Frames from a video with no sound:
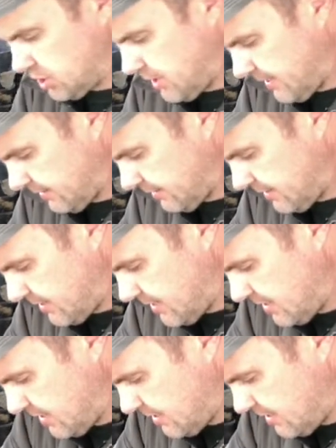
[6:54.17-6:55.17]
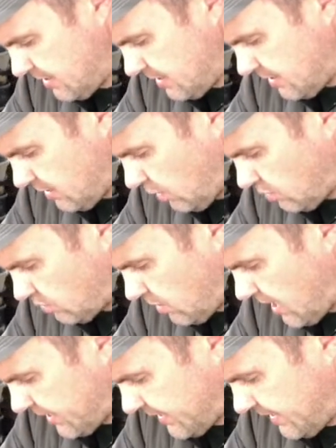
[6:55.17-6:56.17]
gently
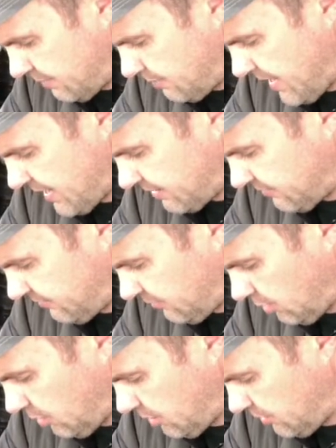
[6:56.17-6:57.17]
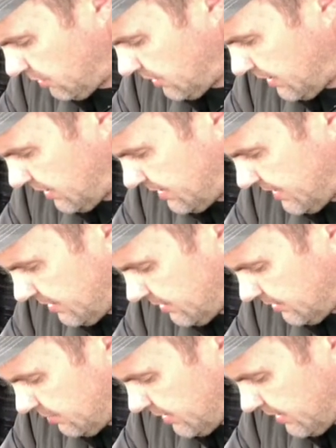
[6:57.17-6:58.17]
rock it back and forth, get it down
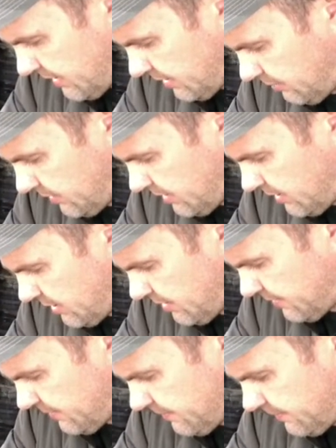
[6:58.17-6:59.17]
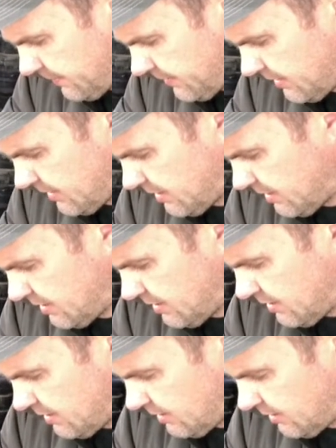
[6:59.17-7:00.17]
to the bottom there.
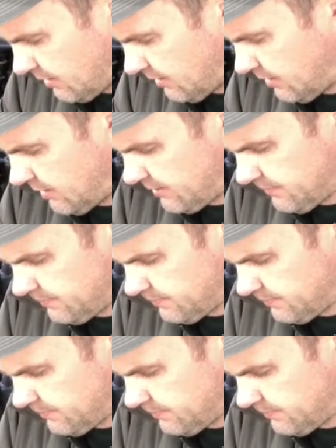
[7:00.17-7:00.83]
Okay,